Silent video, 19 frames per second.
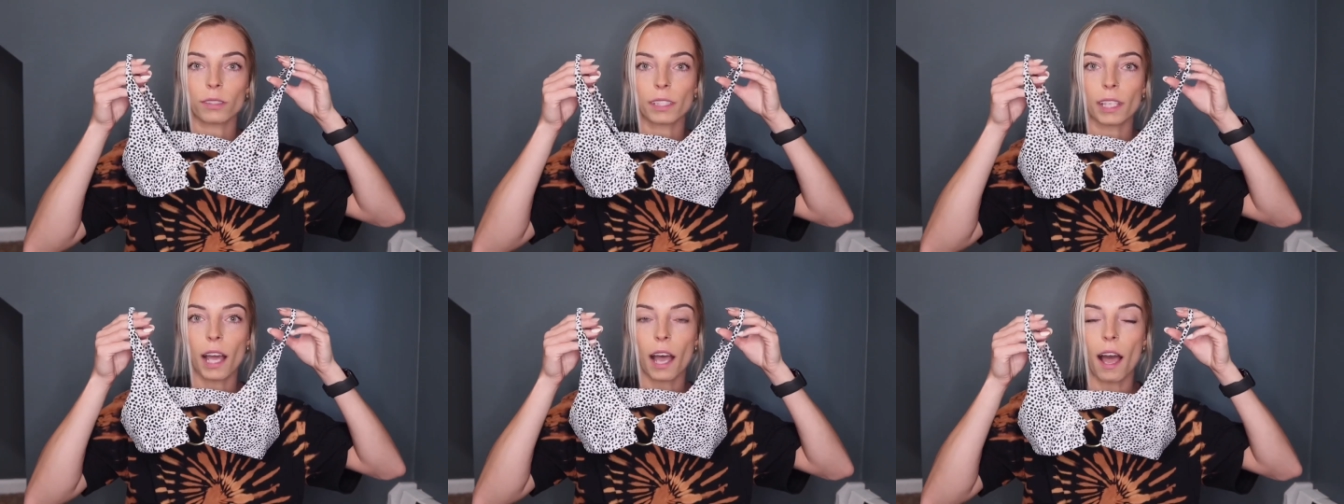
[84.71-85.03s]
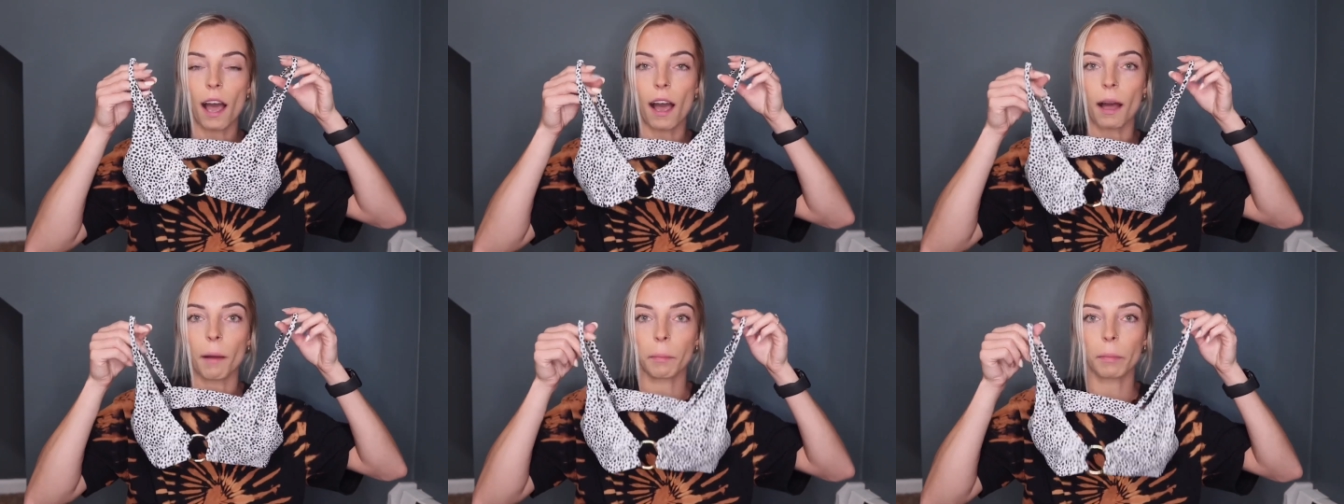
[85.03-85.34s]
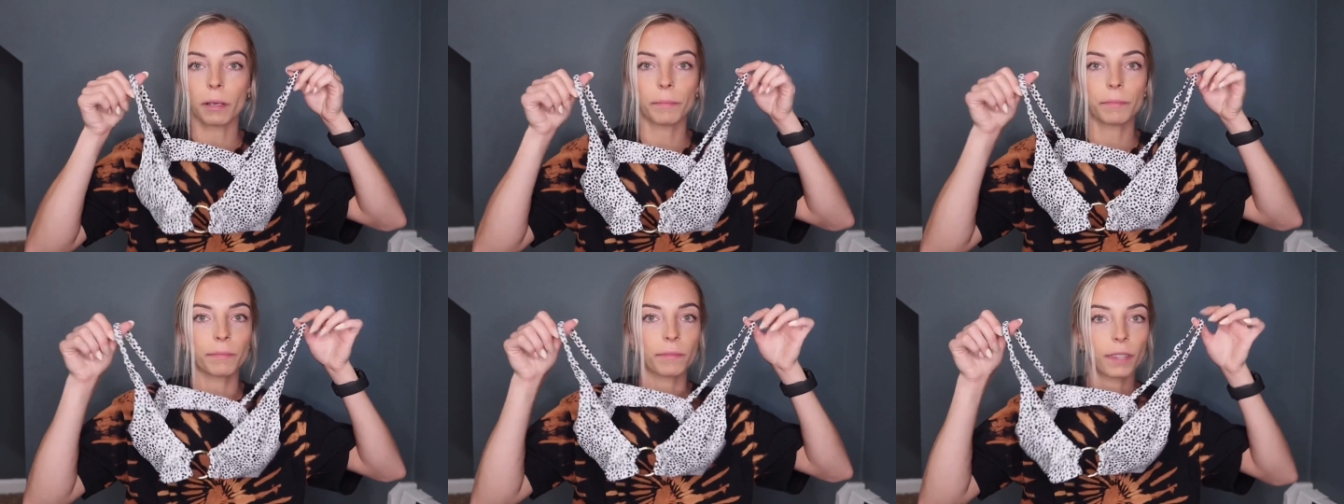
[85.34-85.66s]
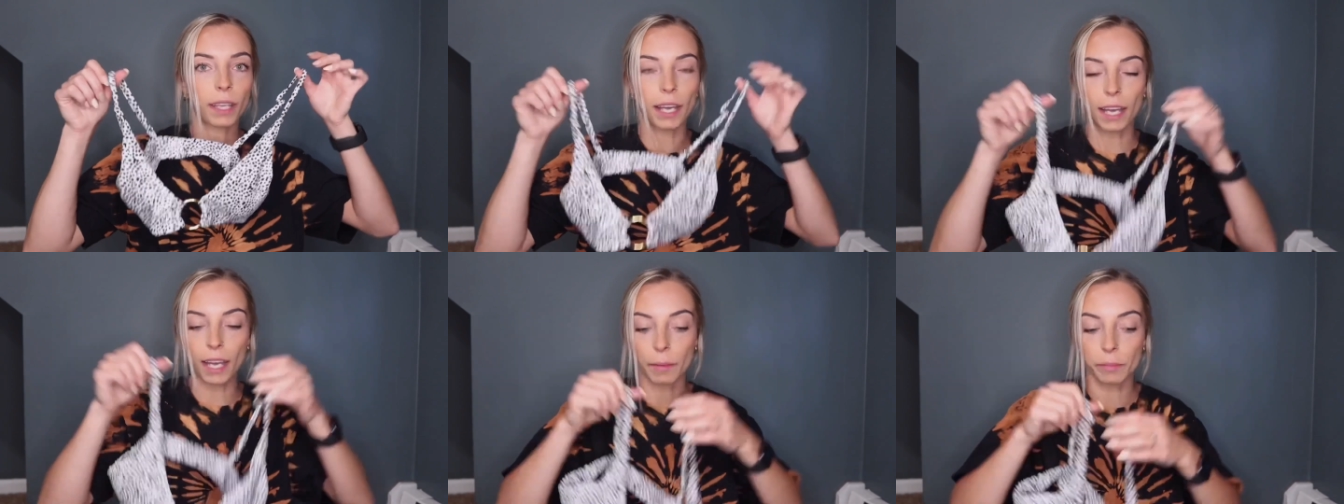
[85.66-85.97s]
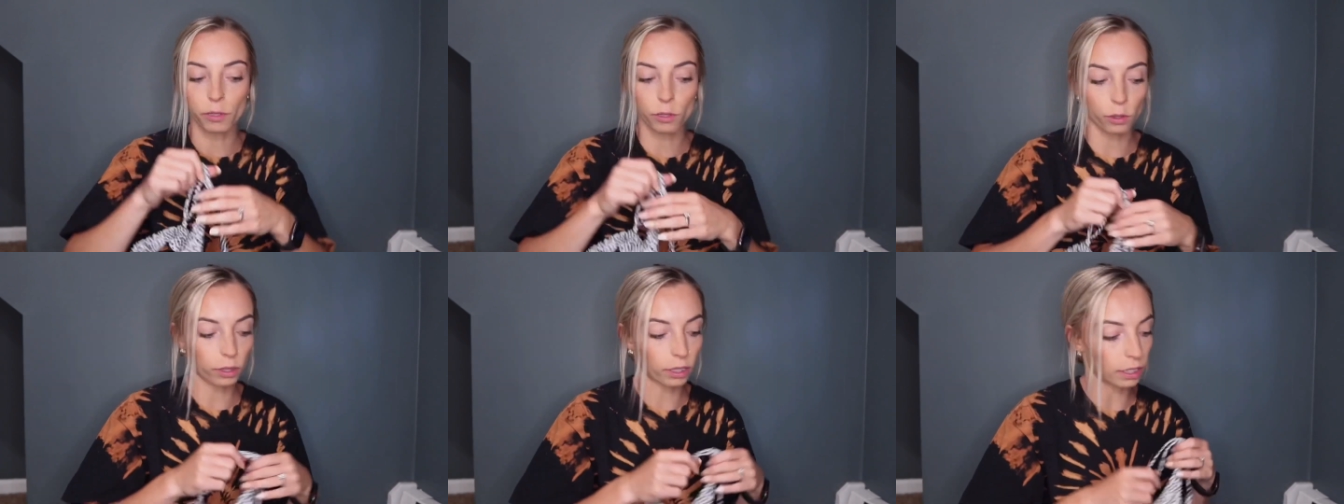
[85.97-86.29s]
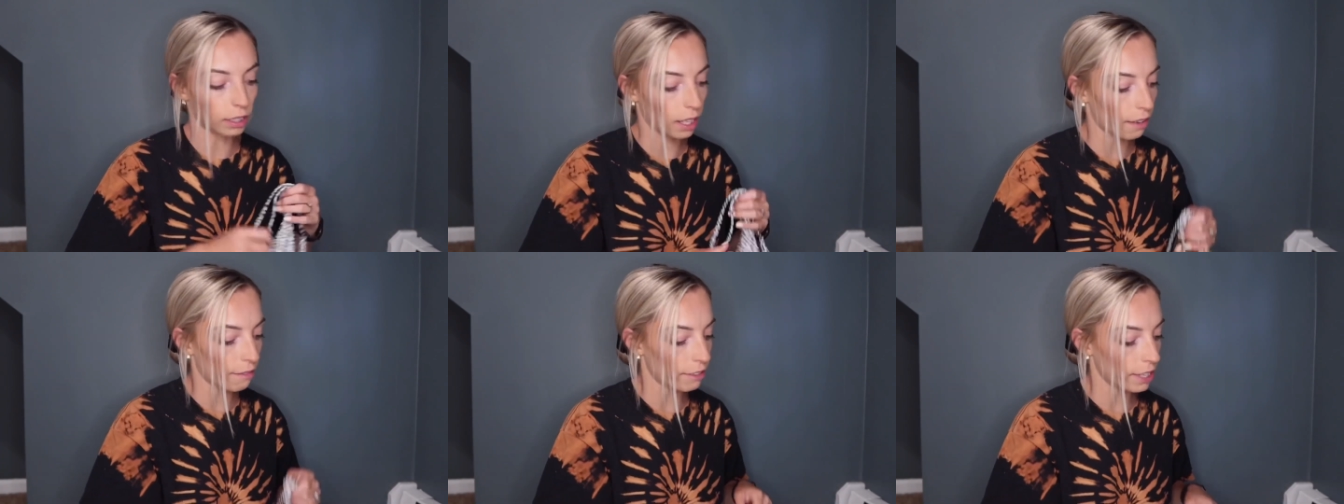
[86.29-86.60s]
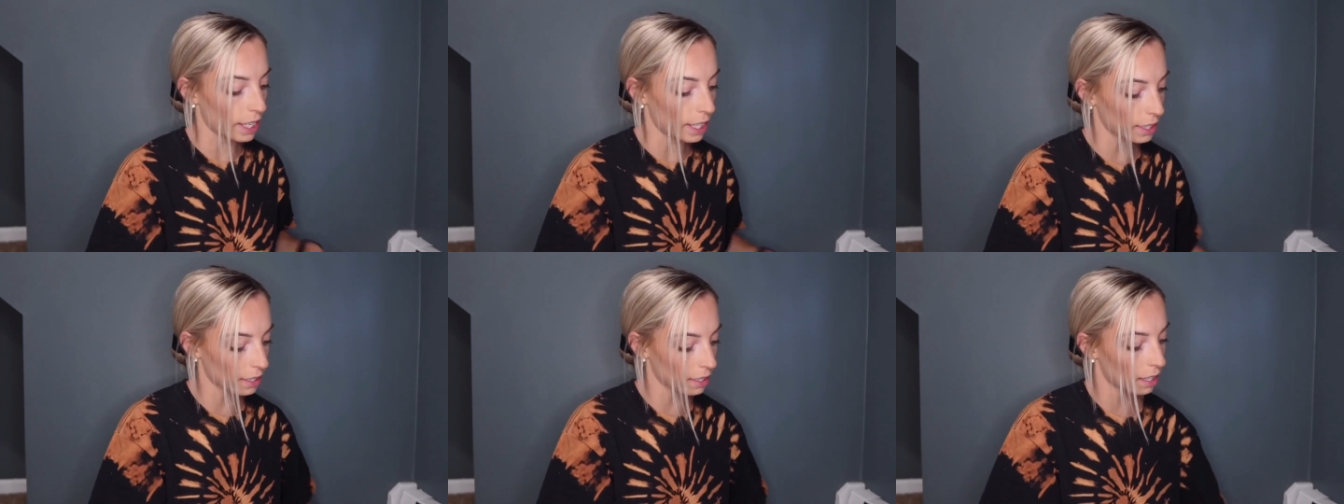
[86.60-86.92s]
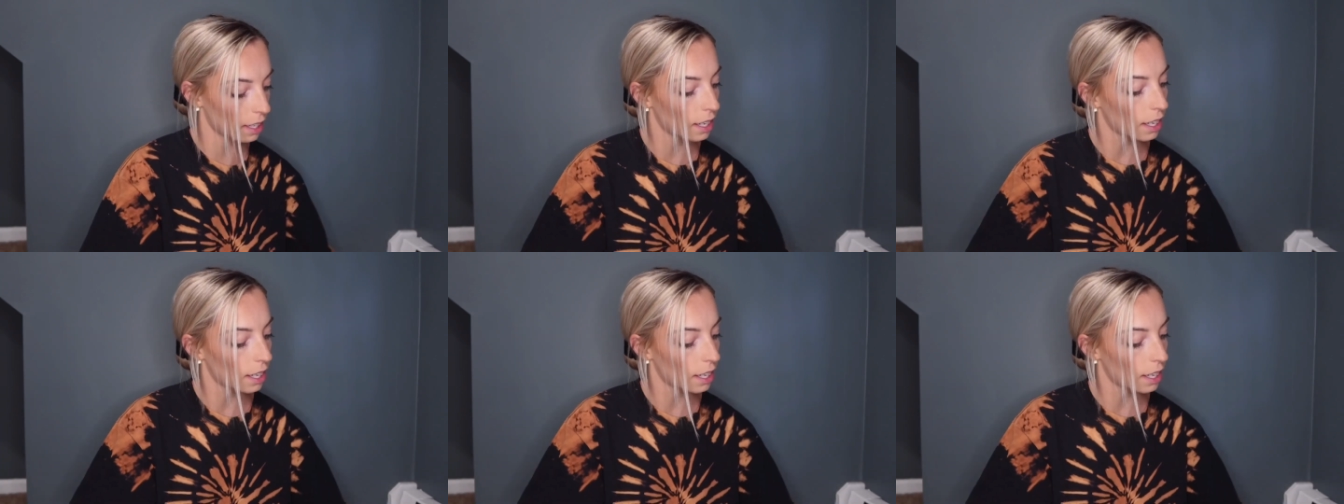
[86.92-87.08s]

top. I absolutely love it.